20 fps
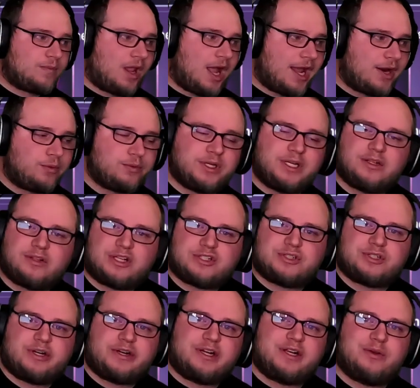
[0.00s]
I don't need a
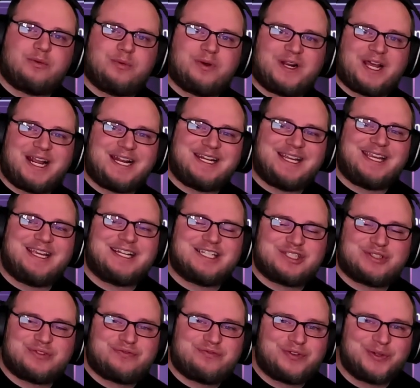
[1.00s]
legendary. What I need
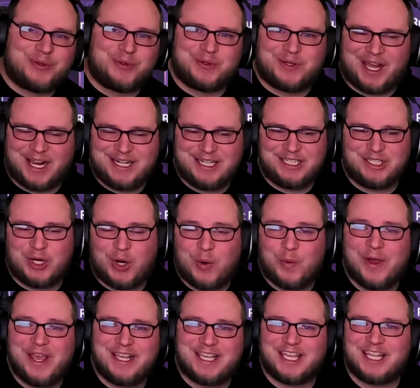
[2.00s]
is food. I need to
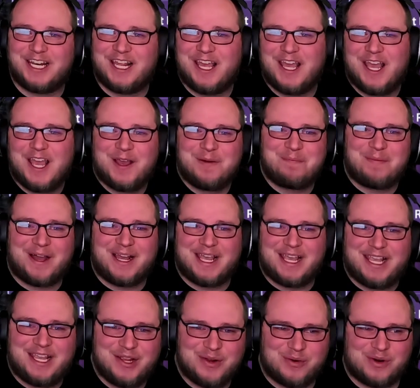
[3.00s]
awaken my
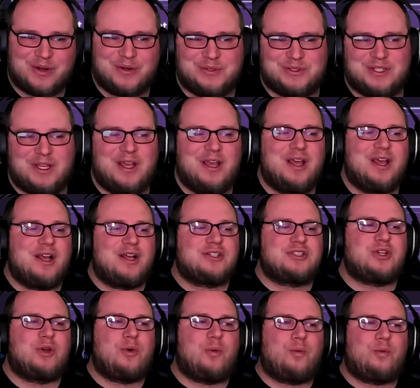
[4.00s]
heroes.
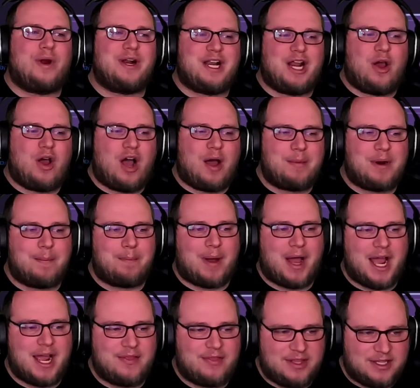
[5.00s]
So right now I'm gonna
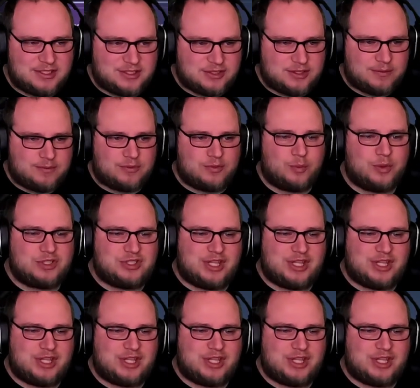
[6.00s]
buy this, which